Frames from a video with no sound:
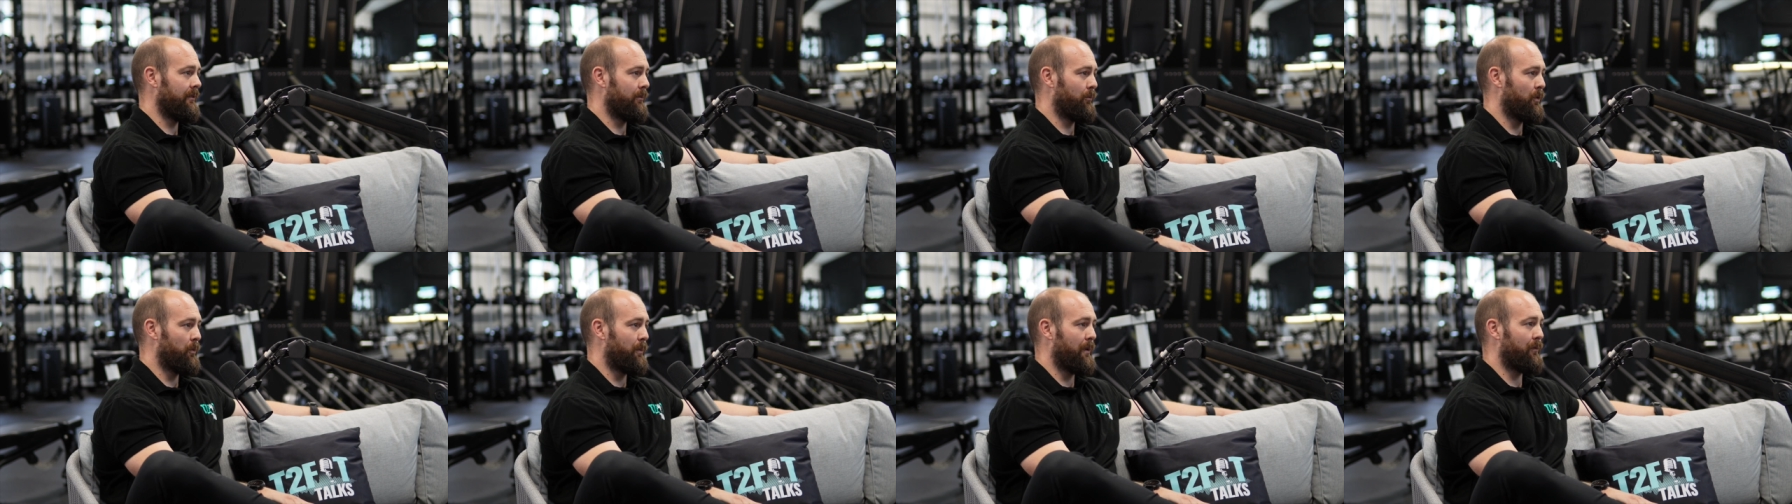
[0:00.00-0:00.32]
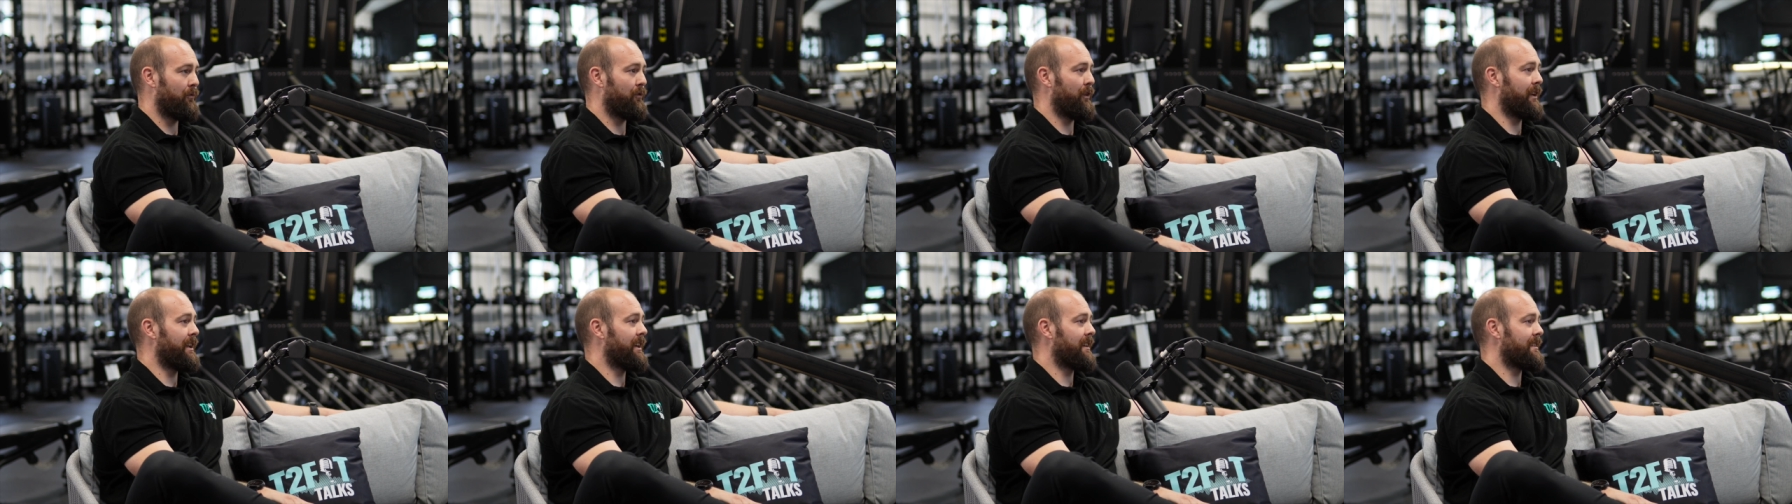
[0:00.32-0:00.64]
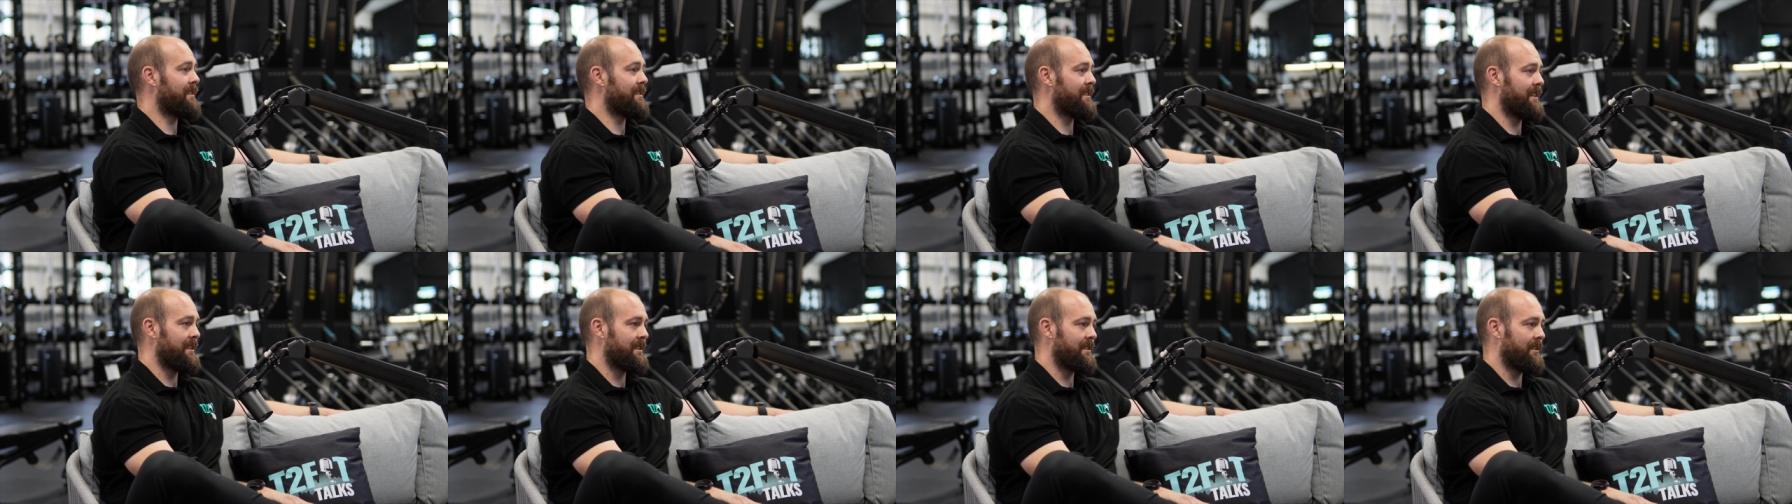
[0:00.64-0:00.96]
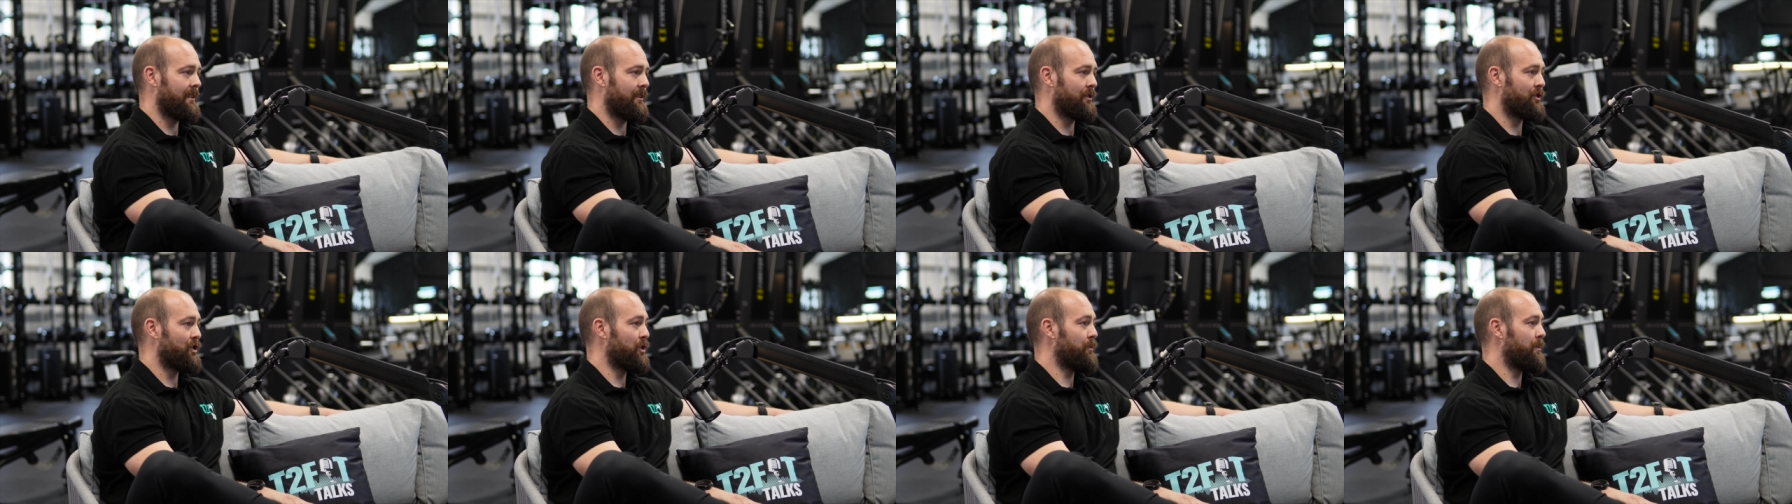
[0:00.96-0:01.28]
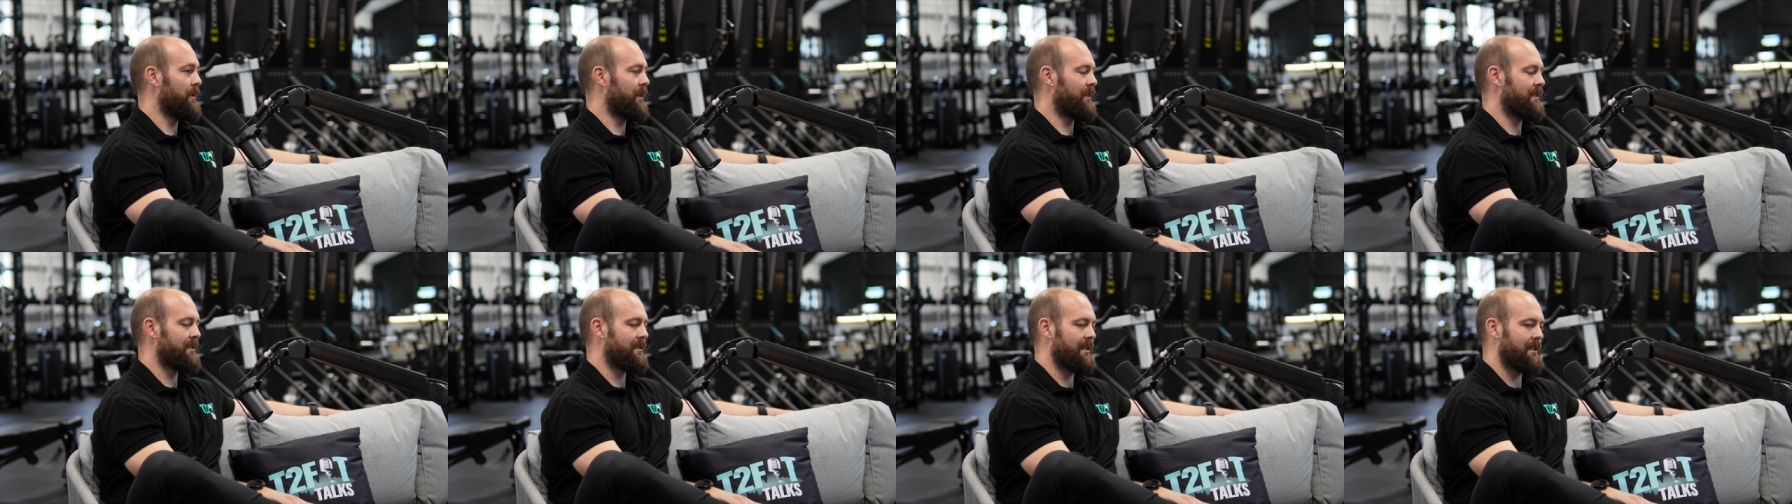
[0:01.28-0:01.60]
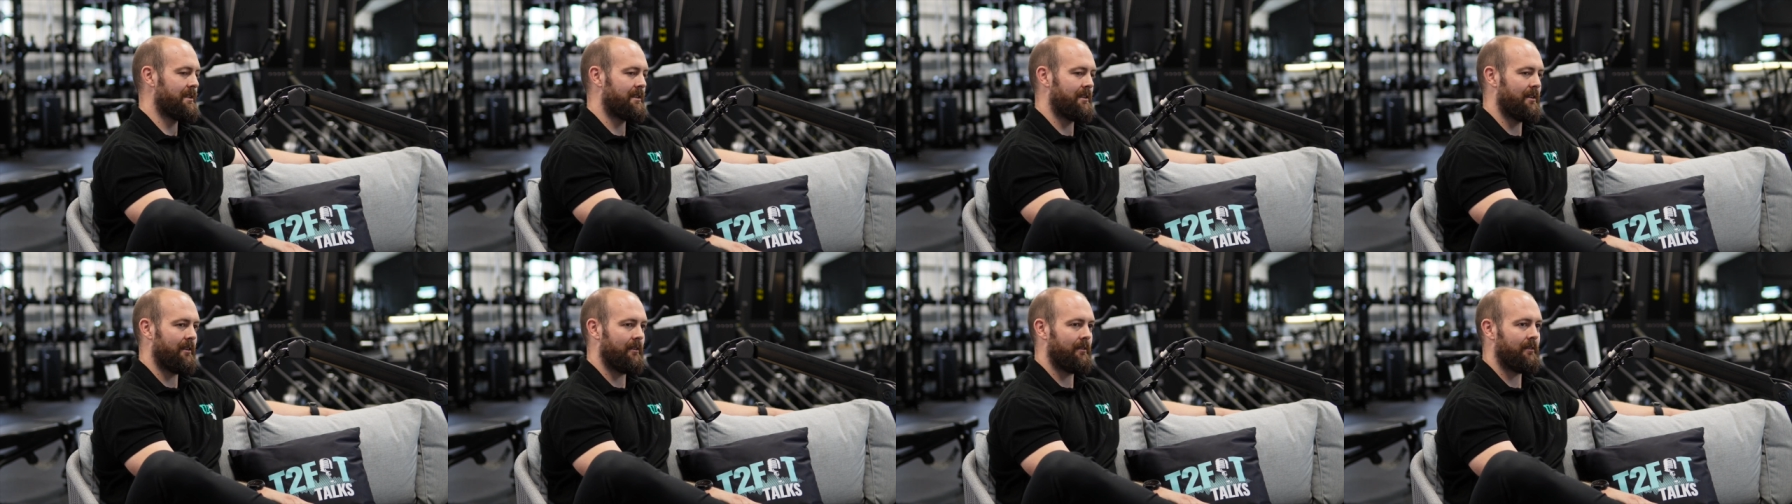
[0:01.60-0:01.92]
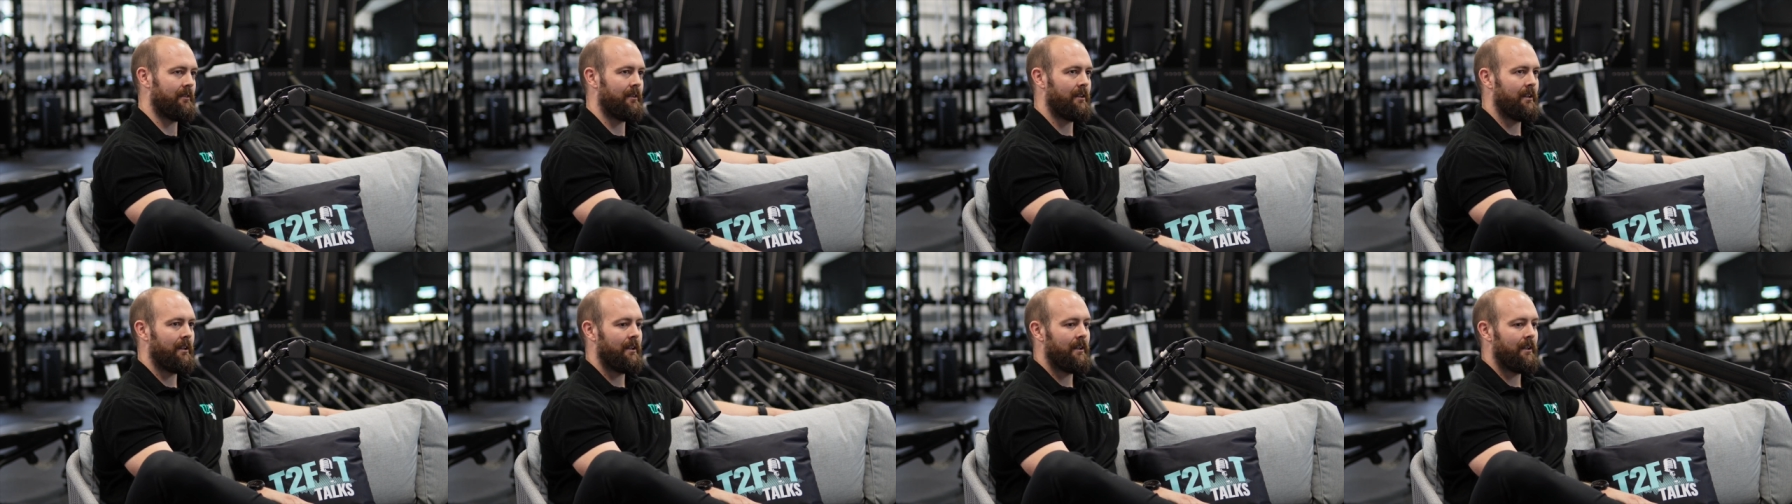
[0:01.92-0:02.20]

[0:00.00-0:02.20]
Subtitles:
We've been really consistent, super consistent.